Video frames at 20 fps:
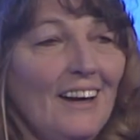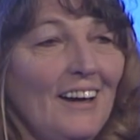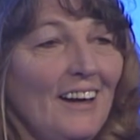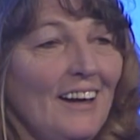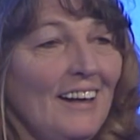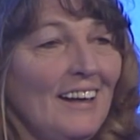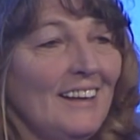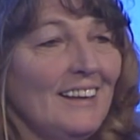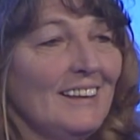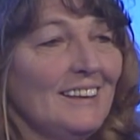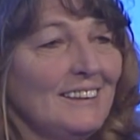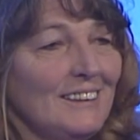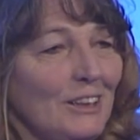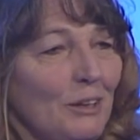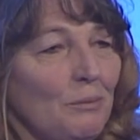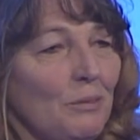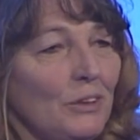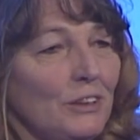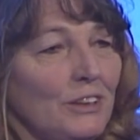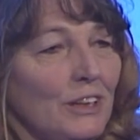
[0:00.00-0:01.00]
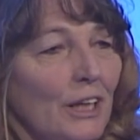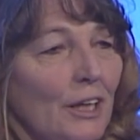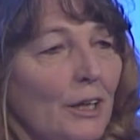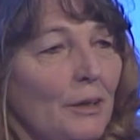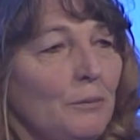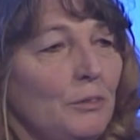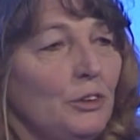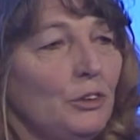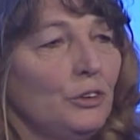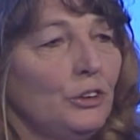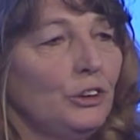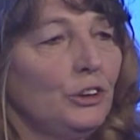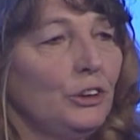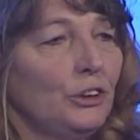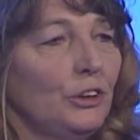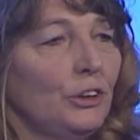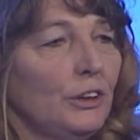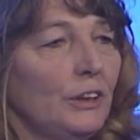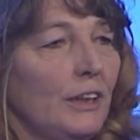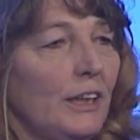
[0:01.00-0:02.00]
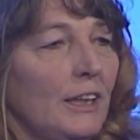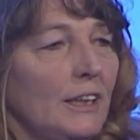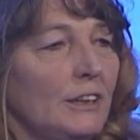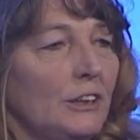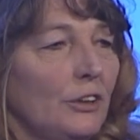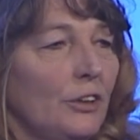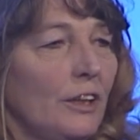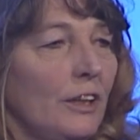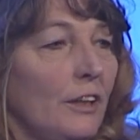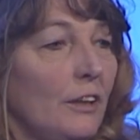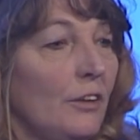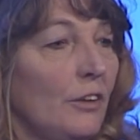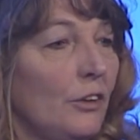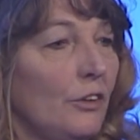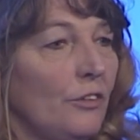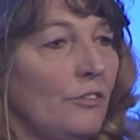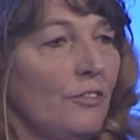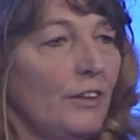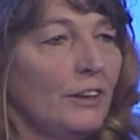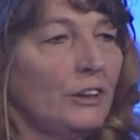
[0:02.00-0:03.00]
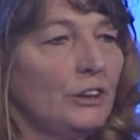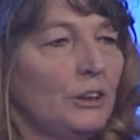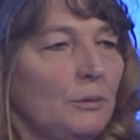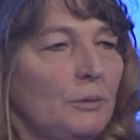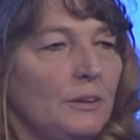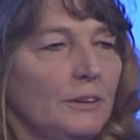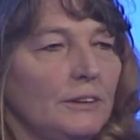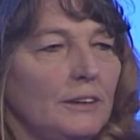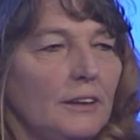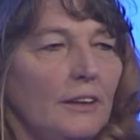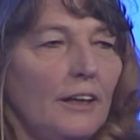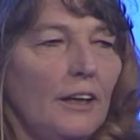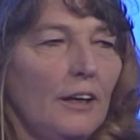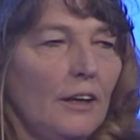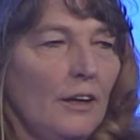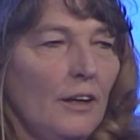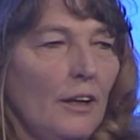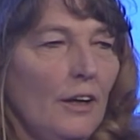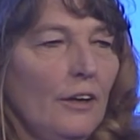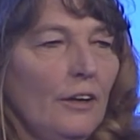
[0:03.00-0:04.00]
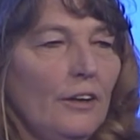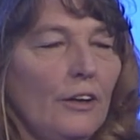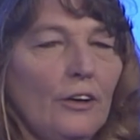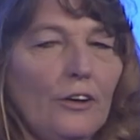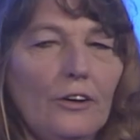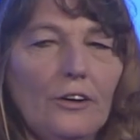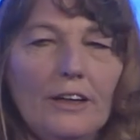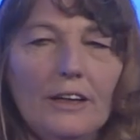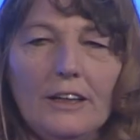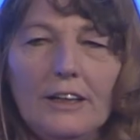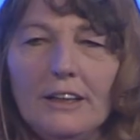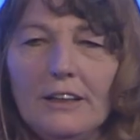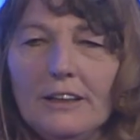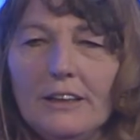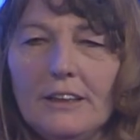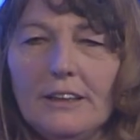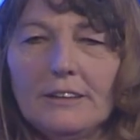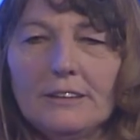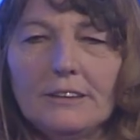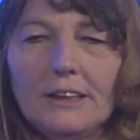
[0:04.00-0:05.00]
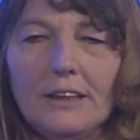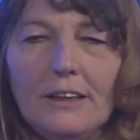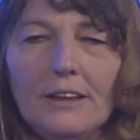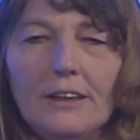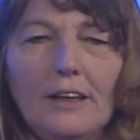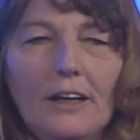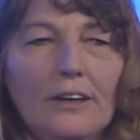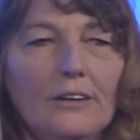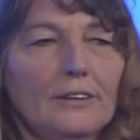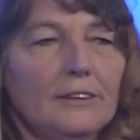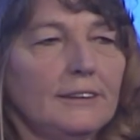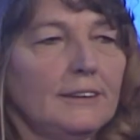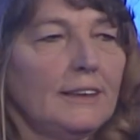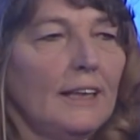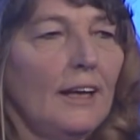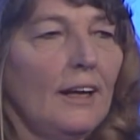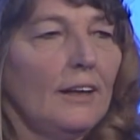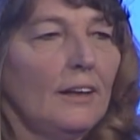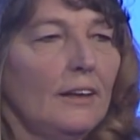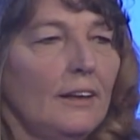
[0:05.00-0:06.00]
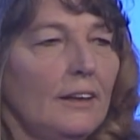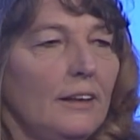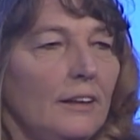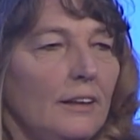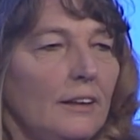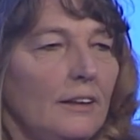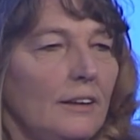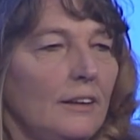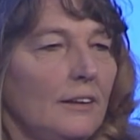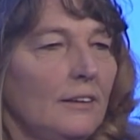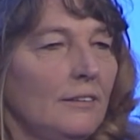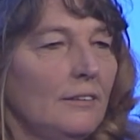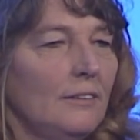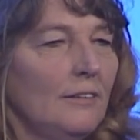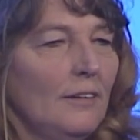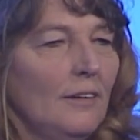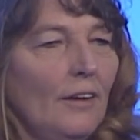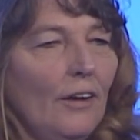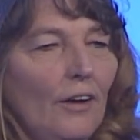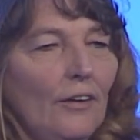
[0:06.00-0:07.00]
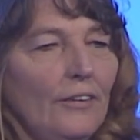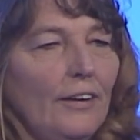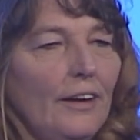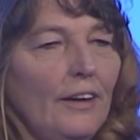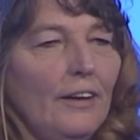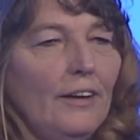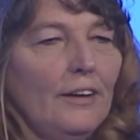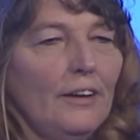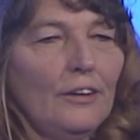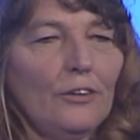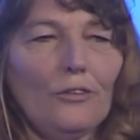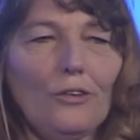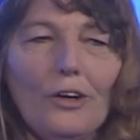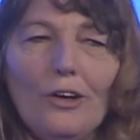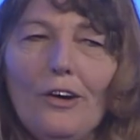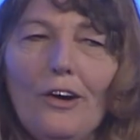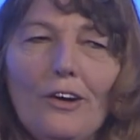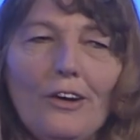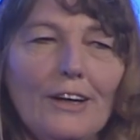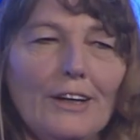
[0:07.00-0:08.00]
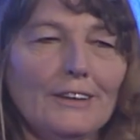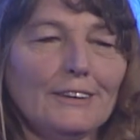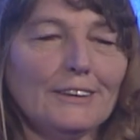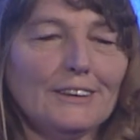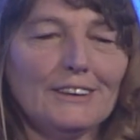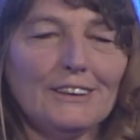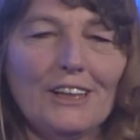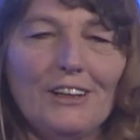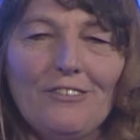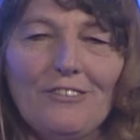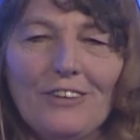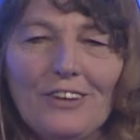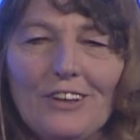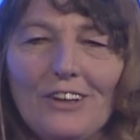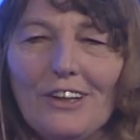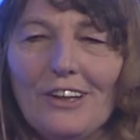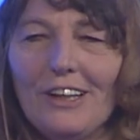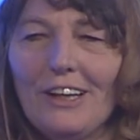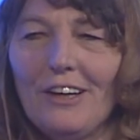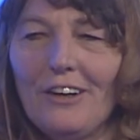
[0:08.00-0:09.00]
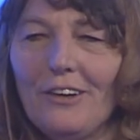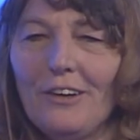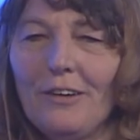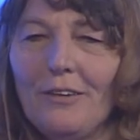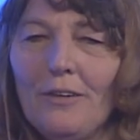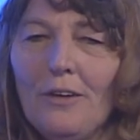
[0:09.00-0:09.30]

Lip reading: in the summertime to ensure kids are getting good vegetables. And they're eating things like kale salad, and they can grow all kinds of stuff in Clark County.